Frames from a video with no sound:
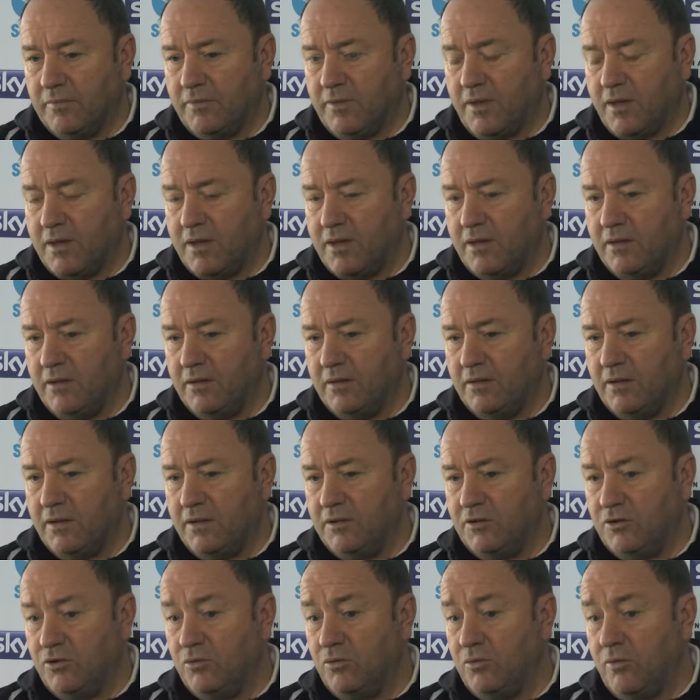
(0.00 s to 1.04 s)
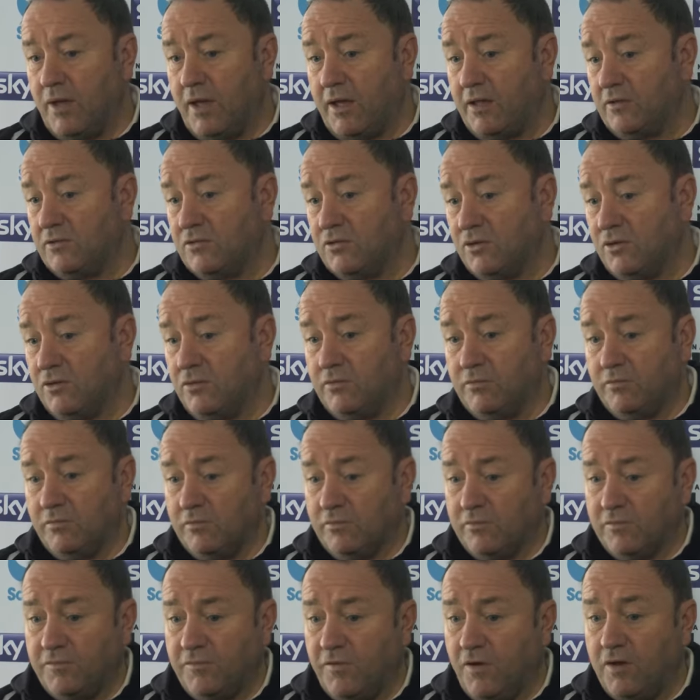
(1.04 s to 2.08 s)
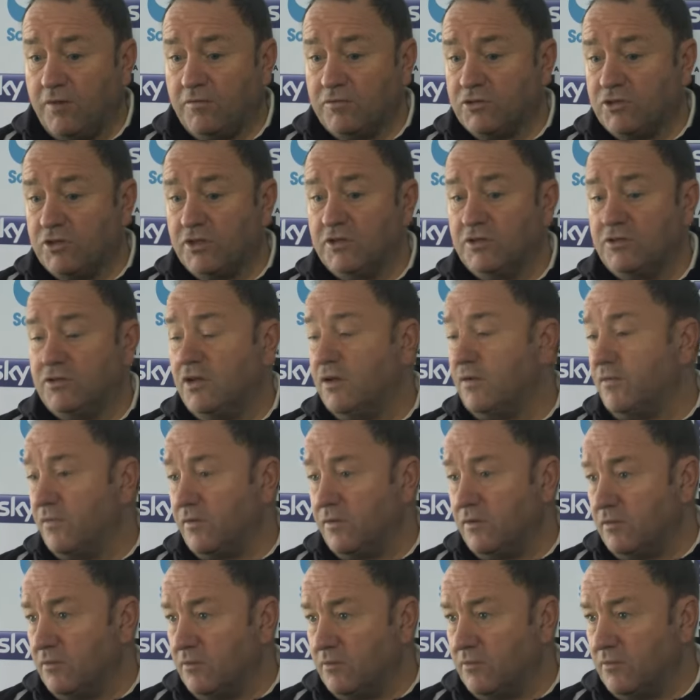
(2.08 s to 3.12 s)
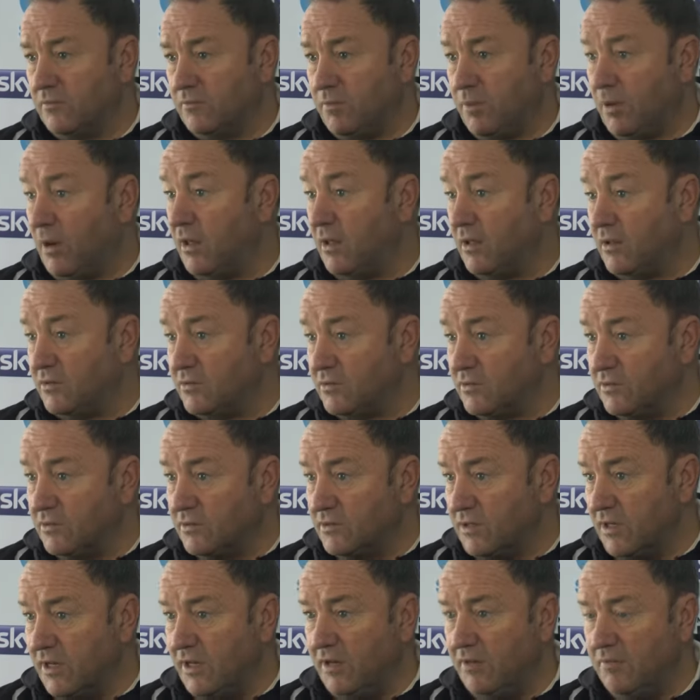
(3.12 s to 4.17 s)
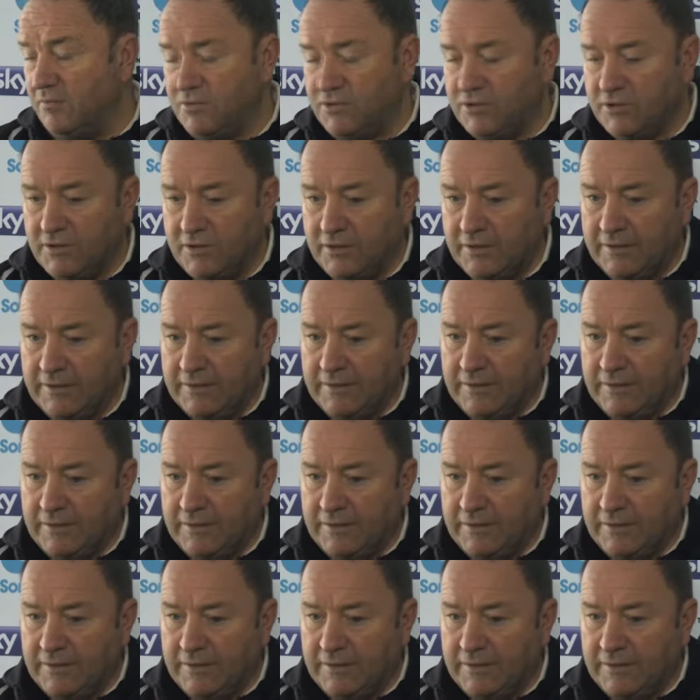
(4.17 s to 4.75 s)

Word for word: they they do that to five or six different players and teams.